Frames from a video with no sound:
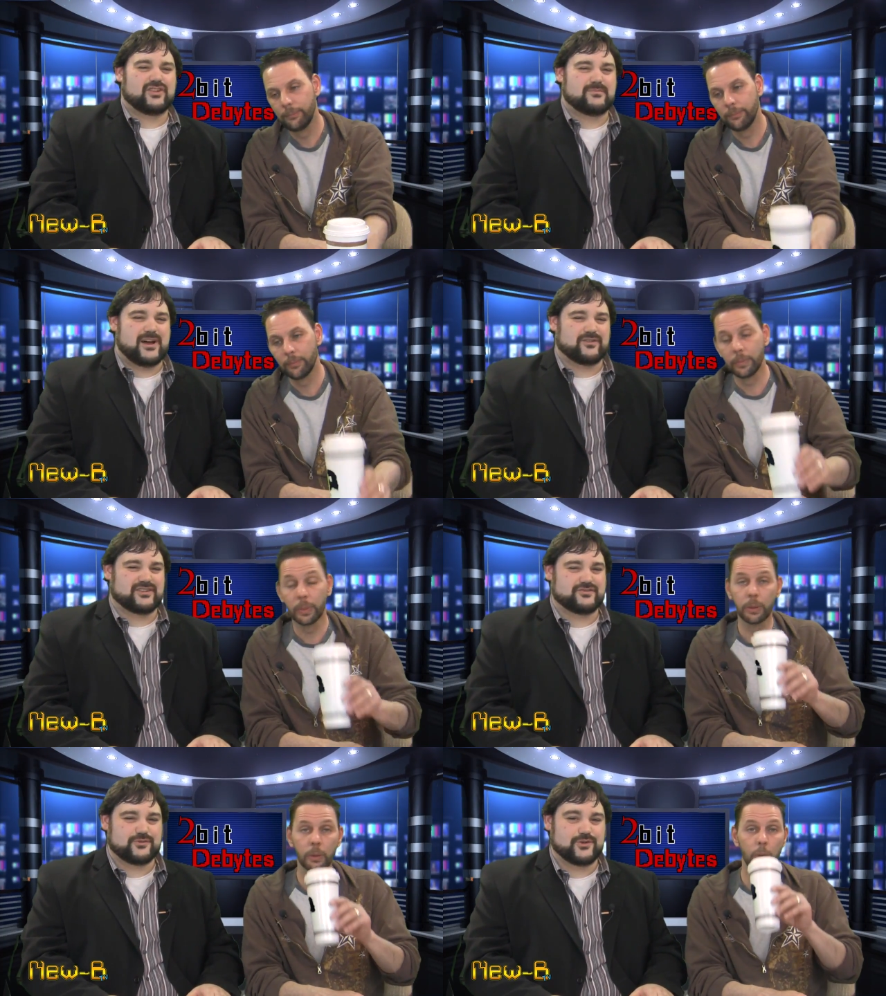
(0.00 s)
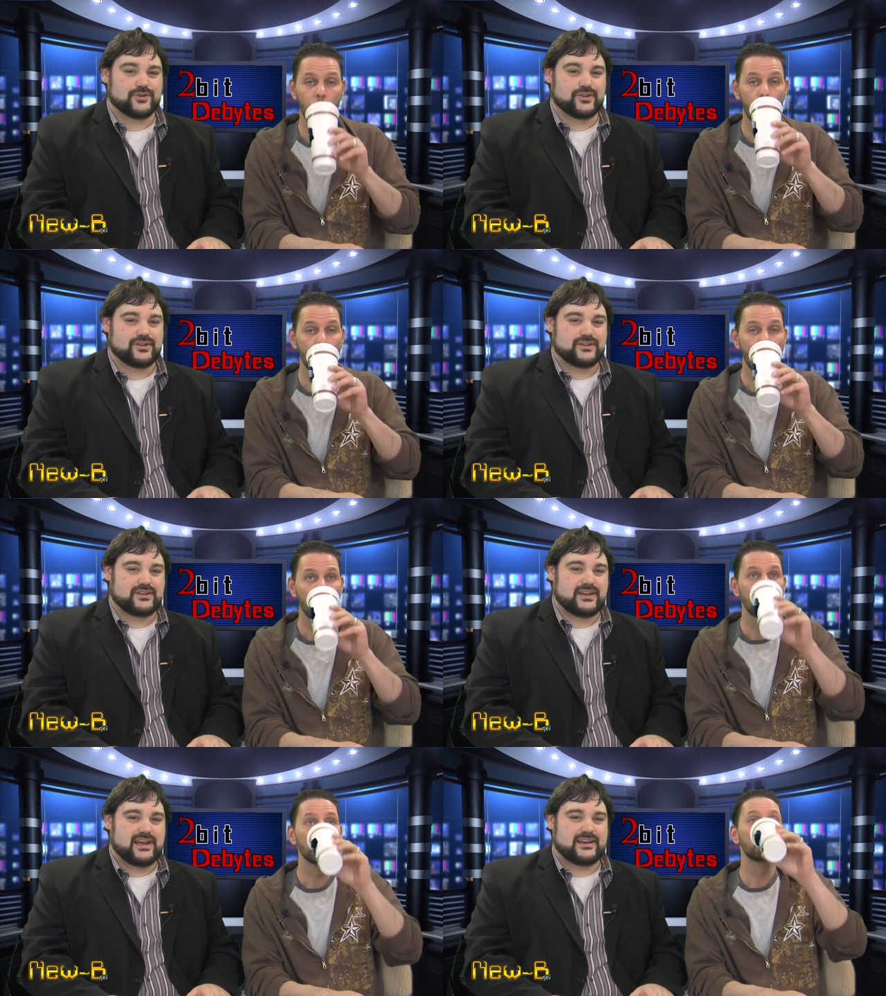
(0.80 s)
Speaker 1: all about control,
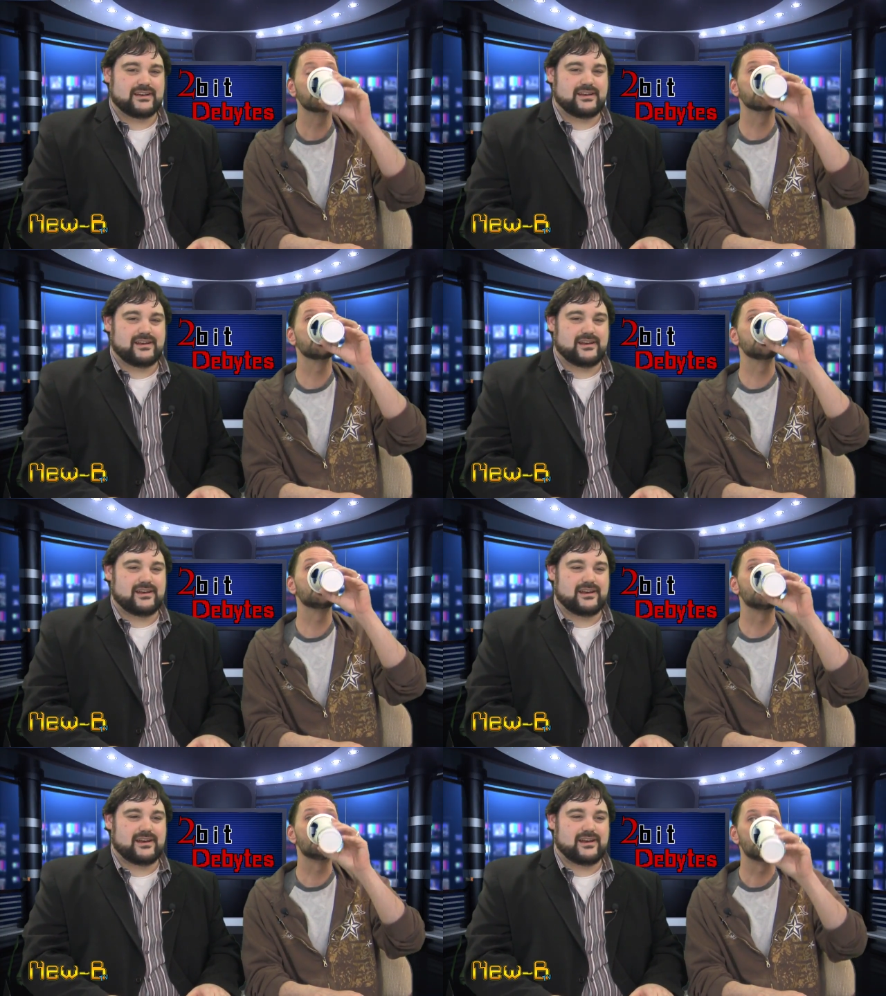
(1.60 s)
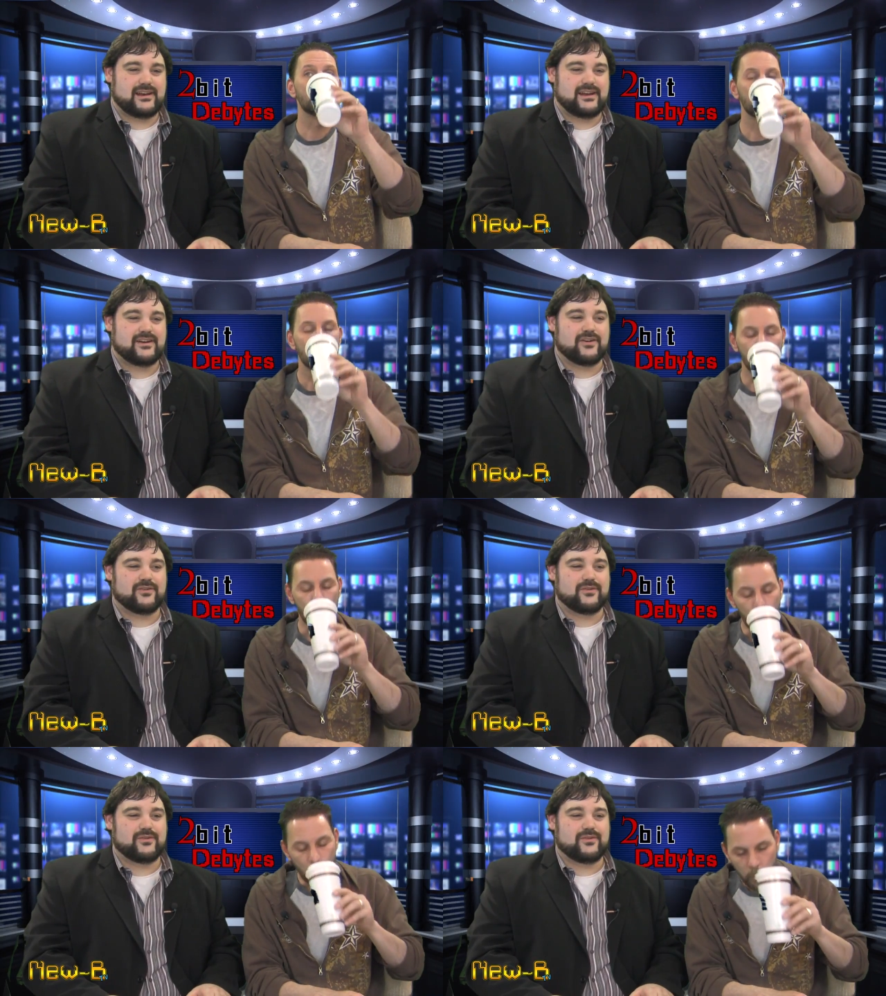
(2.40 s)
and you
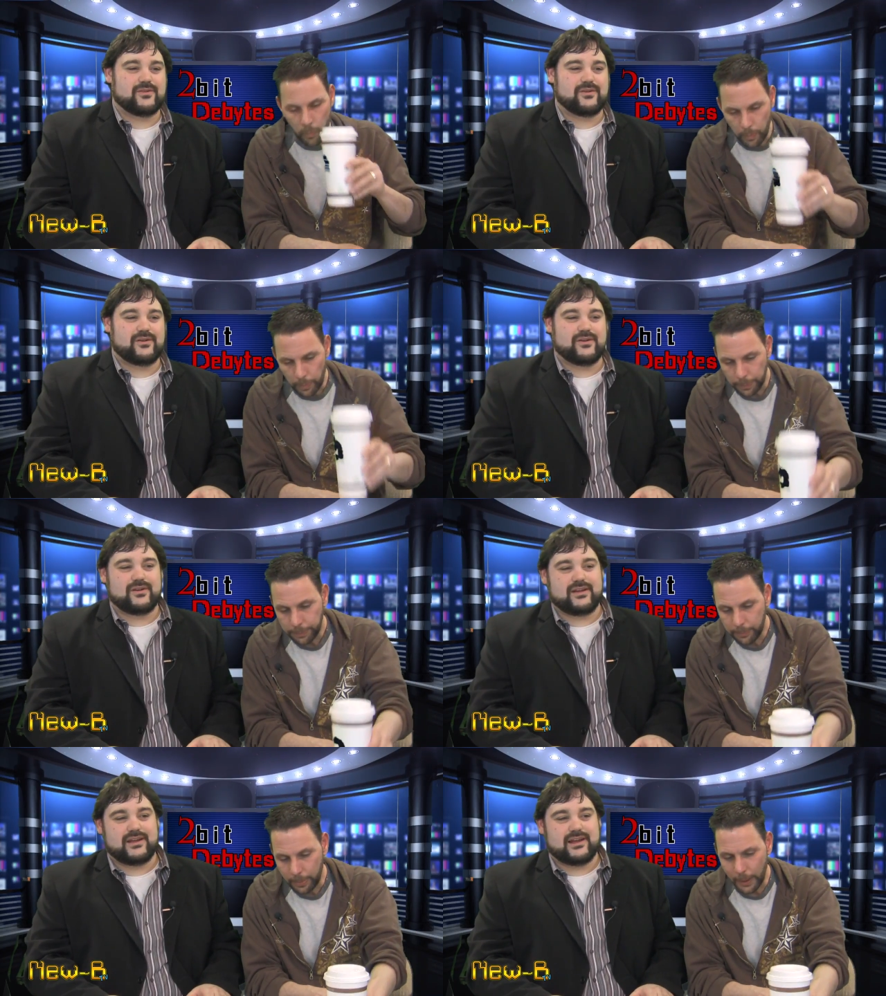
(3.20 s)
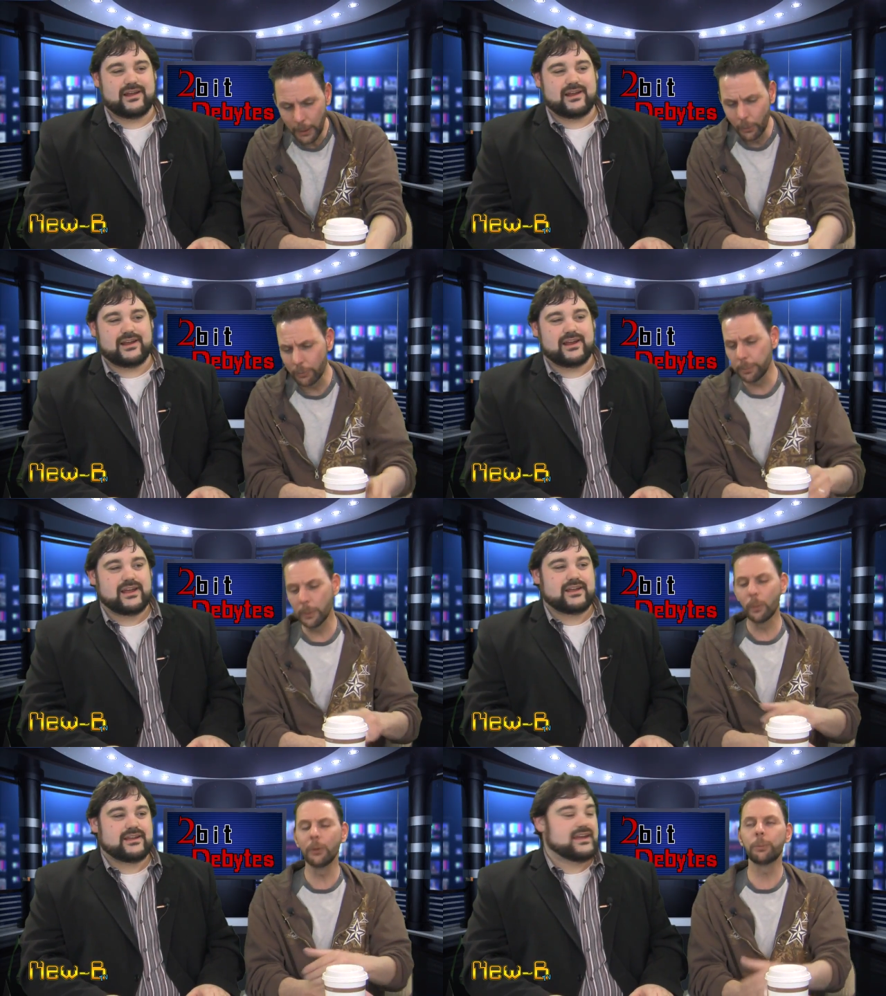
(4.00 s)
know.
Speaker 2: I don't know
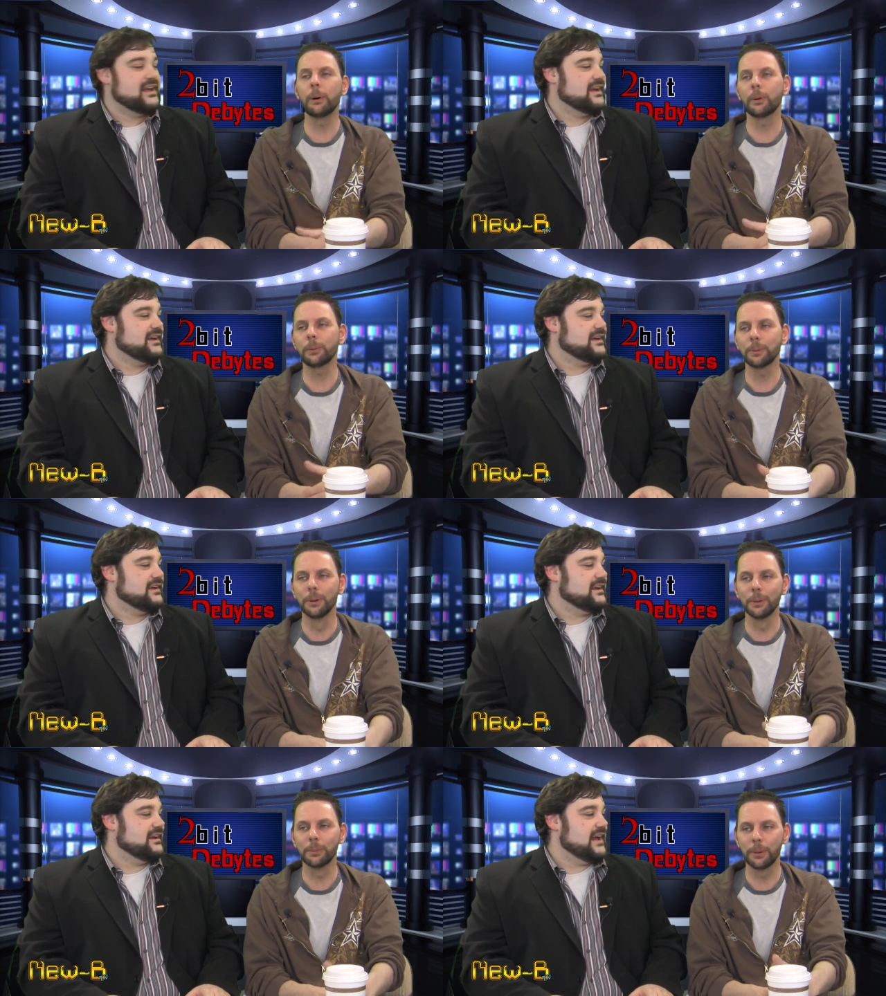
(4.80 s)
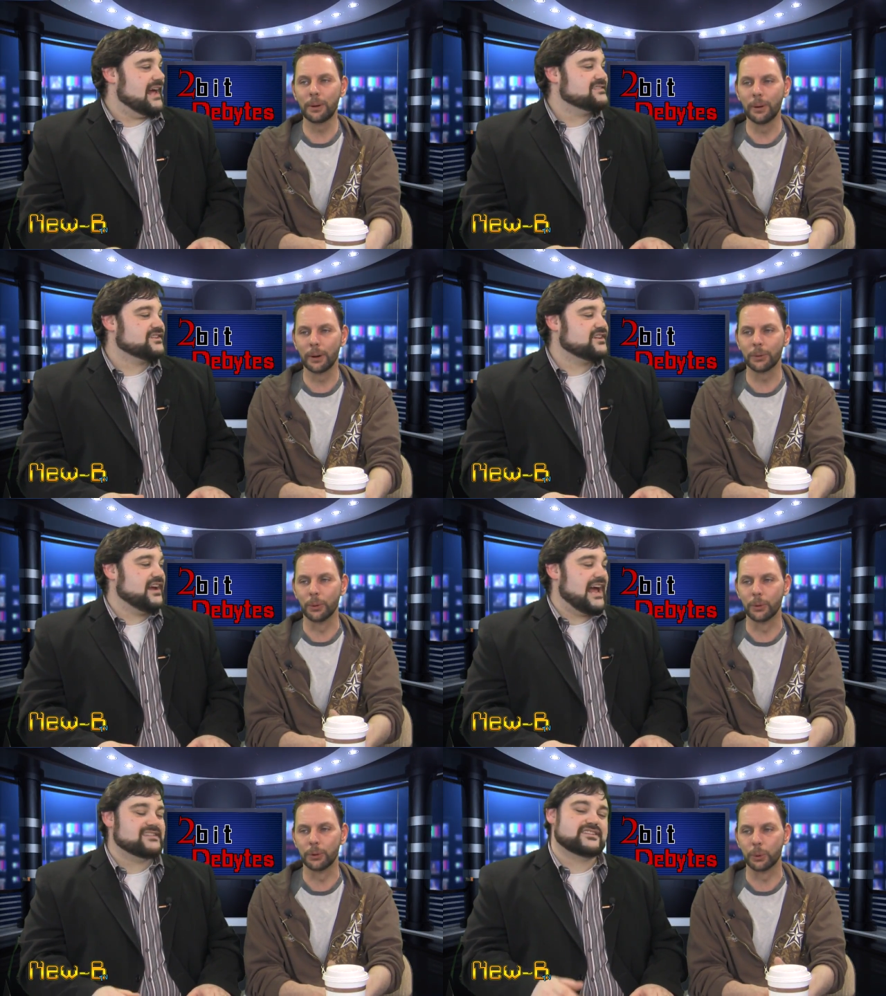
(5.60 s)
about well, it's about
Speaker 1: as a
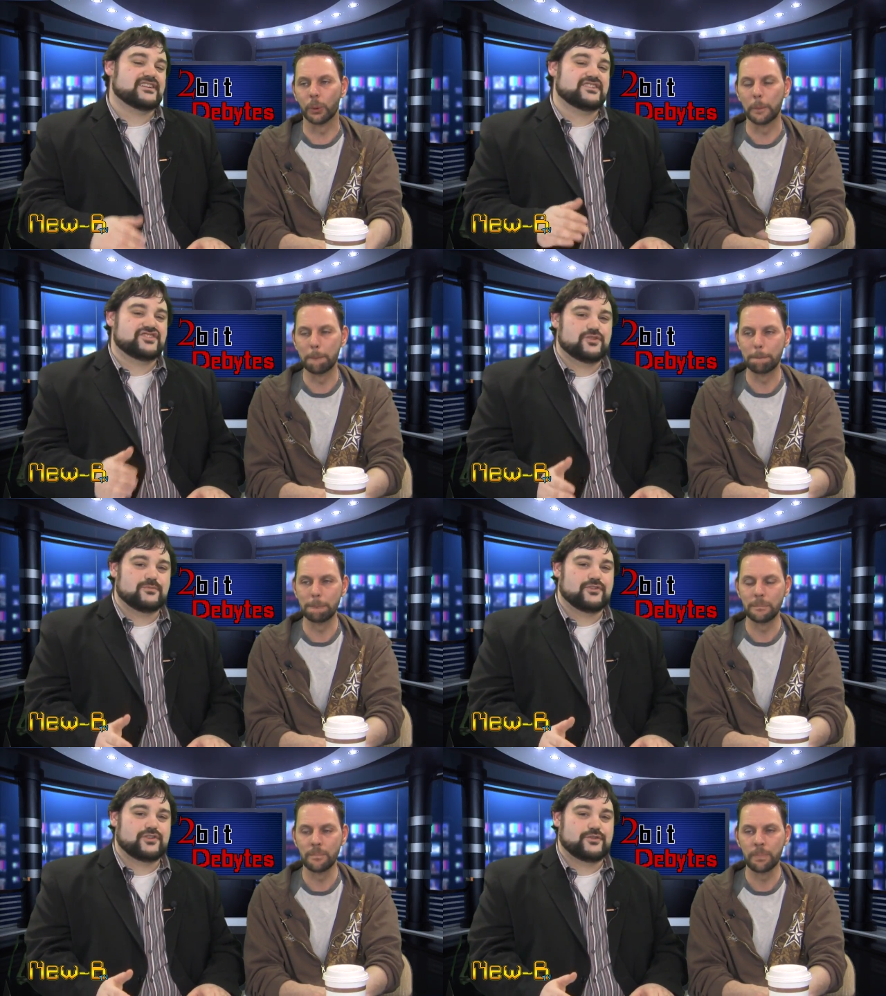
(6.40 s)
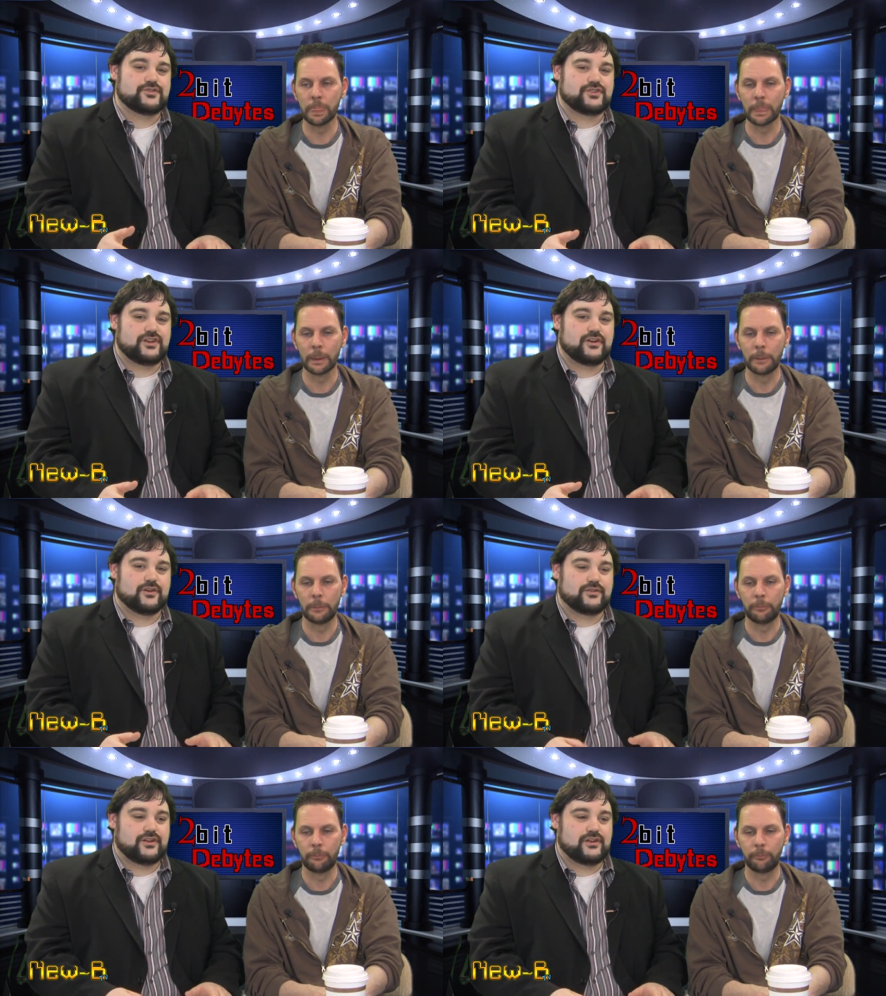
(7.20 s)
control. As a consumer, you should you
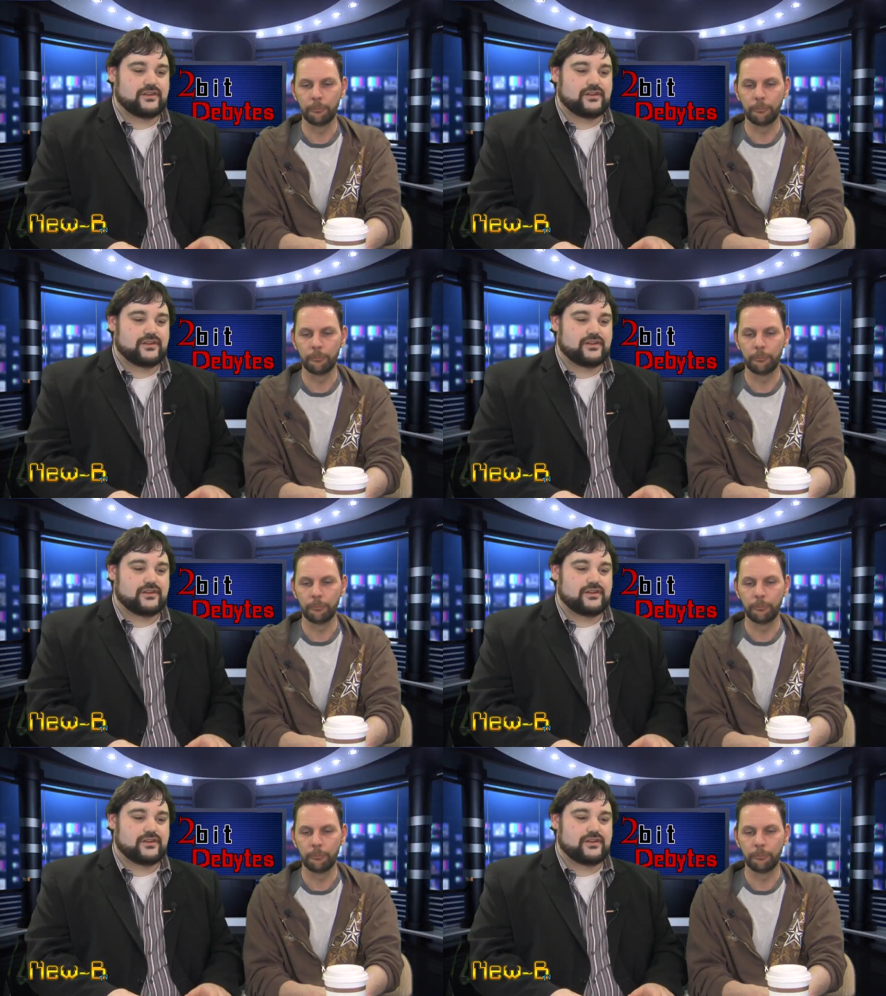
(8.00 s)
know you,